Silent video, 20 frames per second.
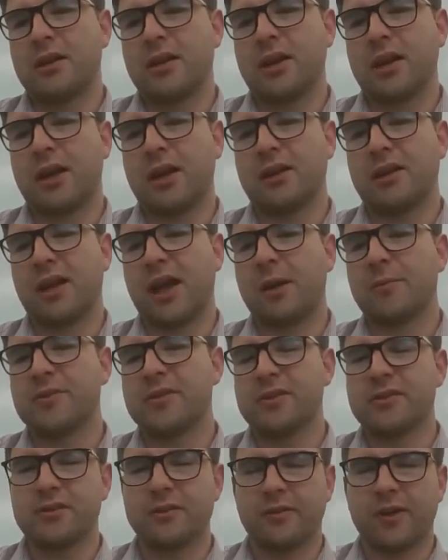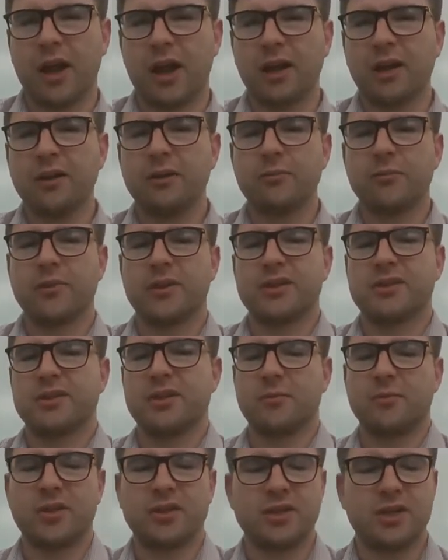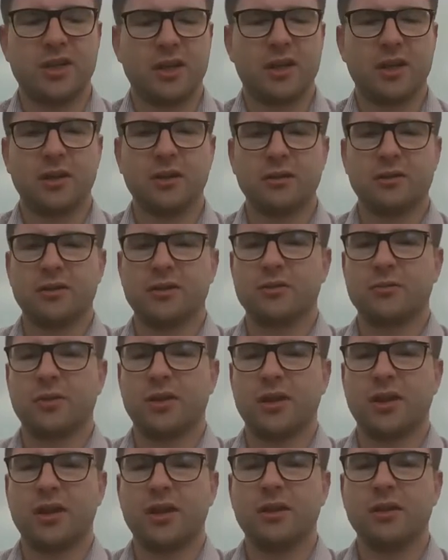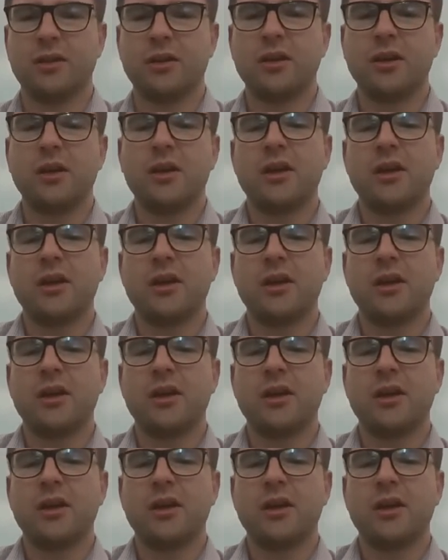in the absence of color with this image here, this one here,